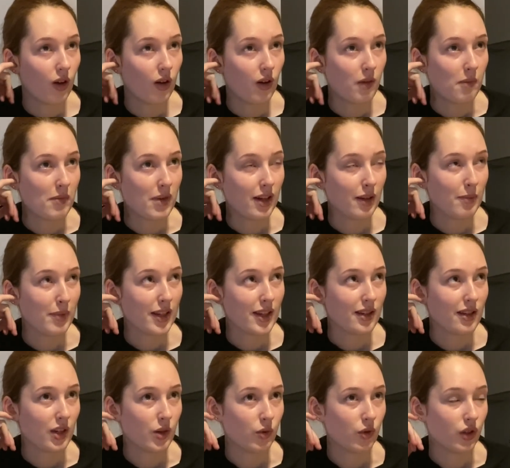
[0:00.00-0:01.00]
My
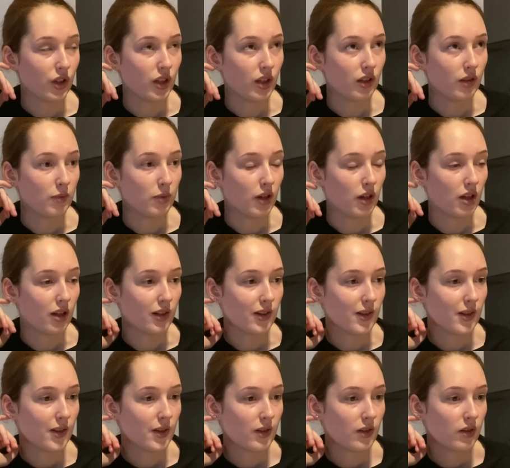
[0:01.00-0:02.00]
bestie will kill
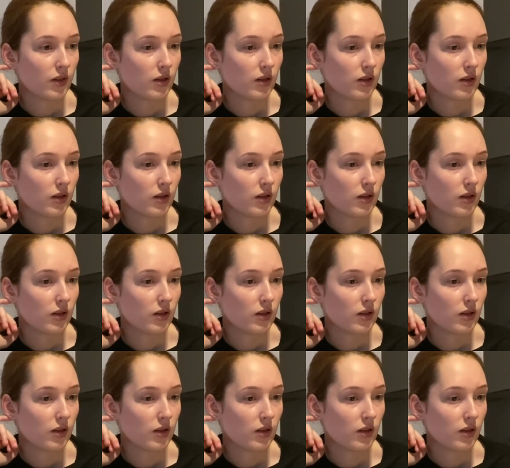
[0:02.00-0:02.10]
plants.